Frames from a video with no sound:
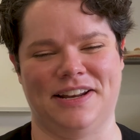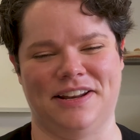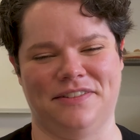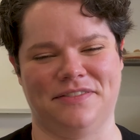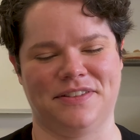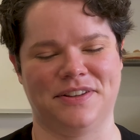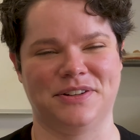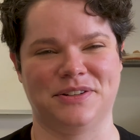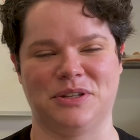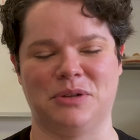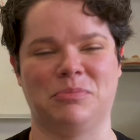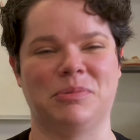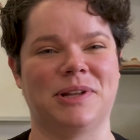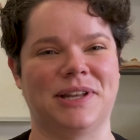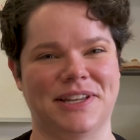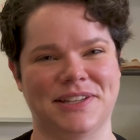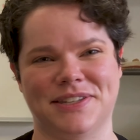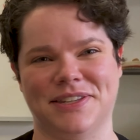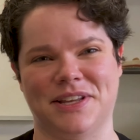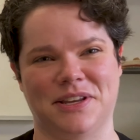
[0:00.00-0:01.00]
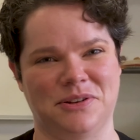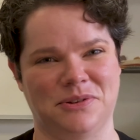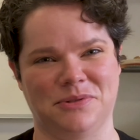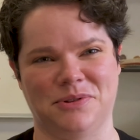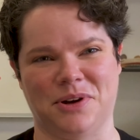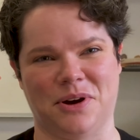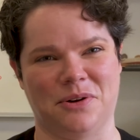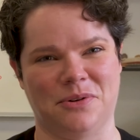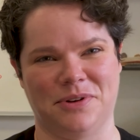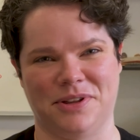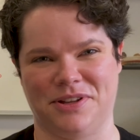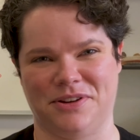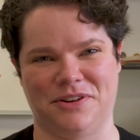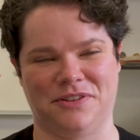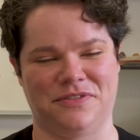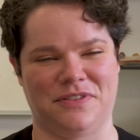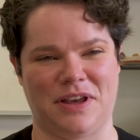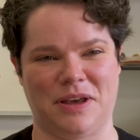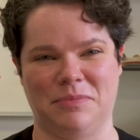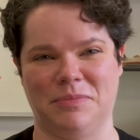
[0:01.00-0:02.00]
If there's a place that you go with
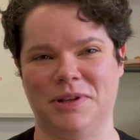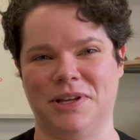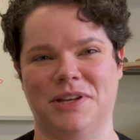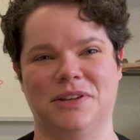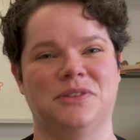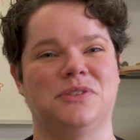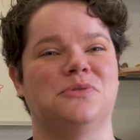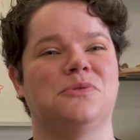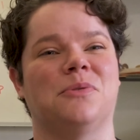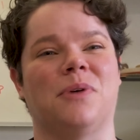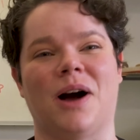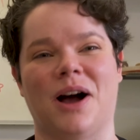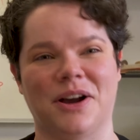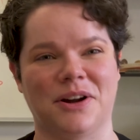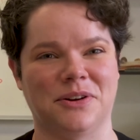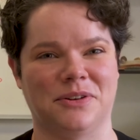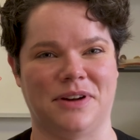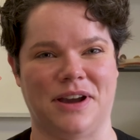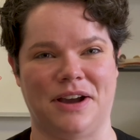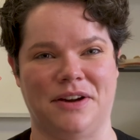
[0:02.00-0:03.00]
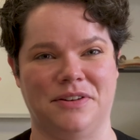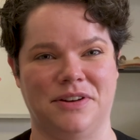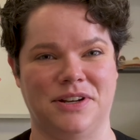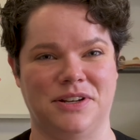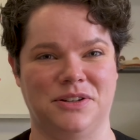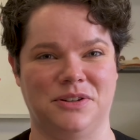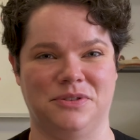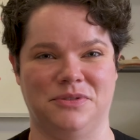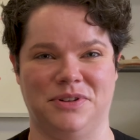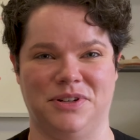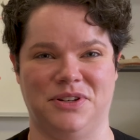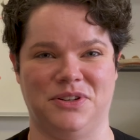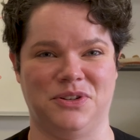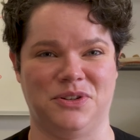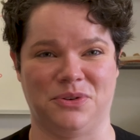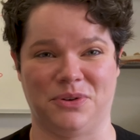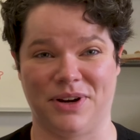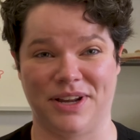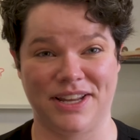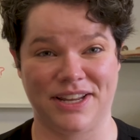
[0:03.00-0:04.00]
your family and you walk around and you
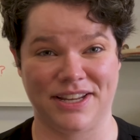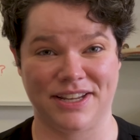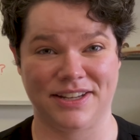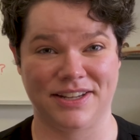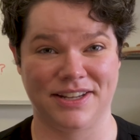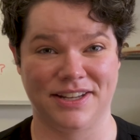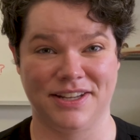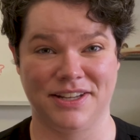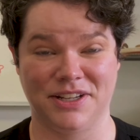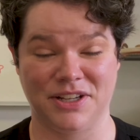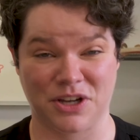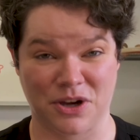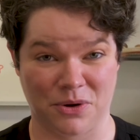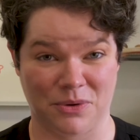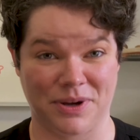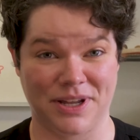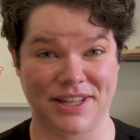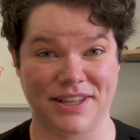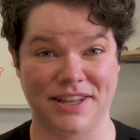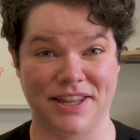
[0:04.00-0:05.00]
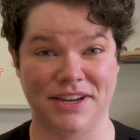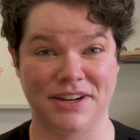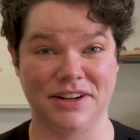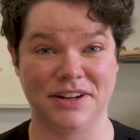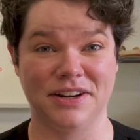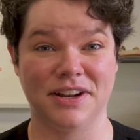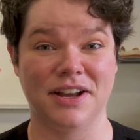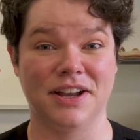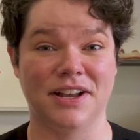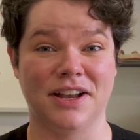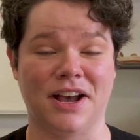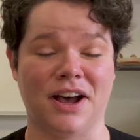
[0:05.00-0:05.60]
enjoy going there,